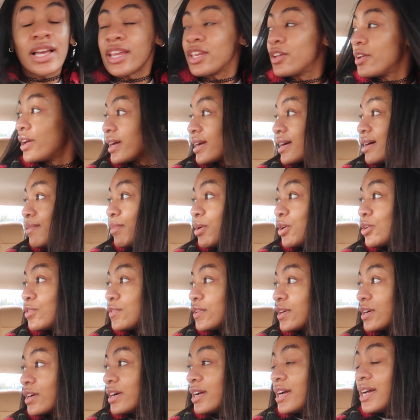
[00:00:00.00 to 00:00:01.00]
like, you gotta come
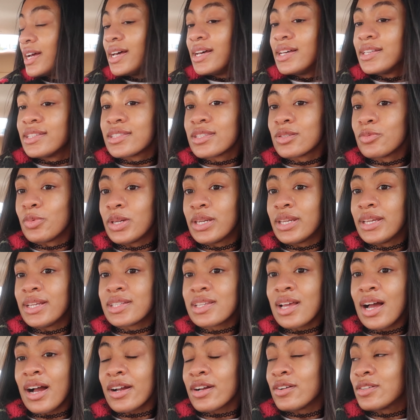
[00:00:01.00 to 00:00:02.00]
over so we'd eat
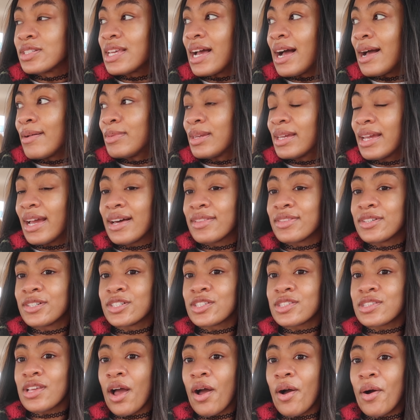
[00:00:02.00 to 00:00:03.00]
taco time together.
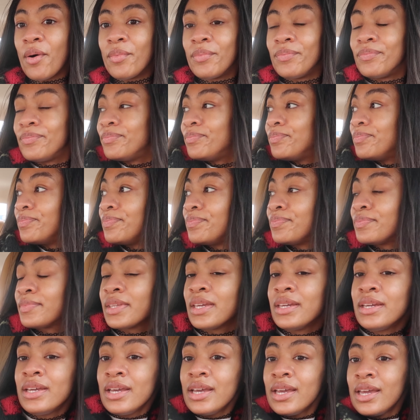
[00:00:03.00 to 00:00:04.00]
So
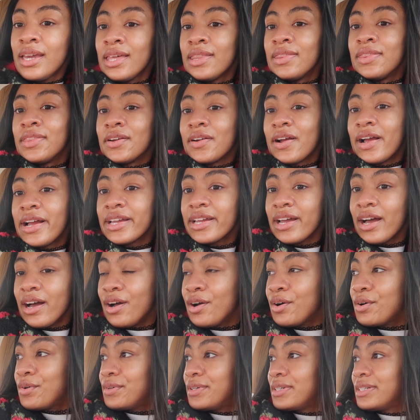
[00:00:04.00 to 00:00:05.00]
there I
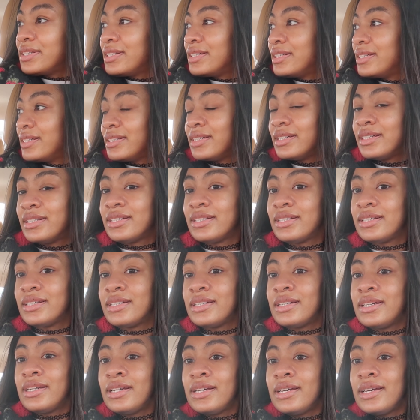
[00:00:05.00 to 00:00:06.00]
go.
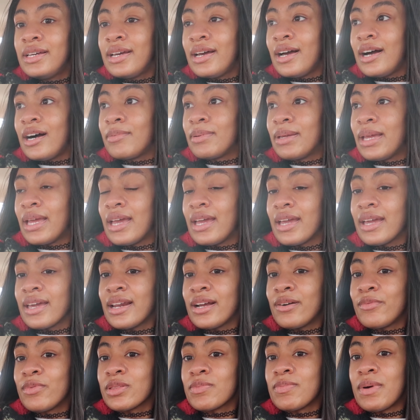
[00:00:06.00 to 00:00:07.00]
I'll be hanging
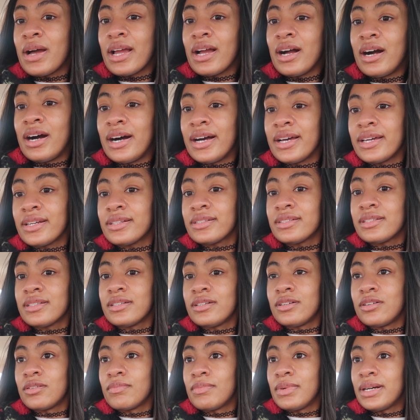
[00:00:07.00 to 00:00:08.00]
out with my aunt
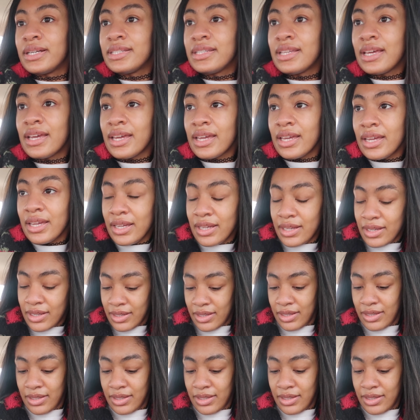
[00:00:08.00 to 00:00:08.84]
on Monday,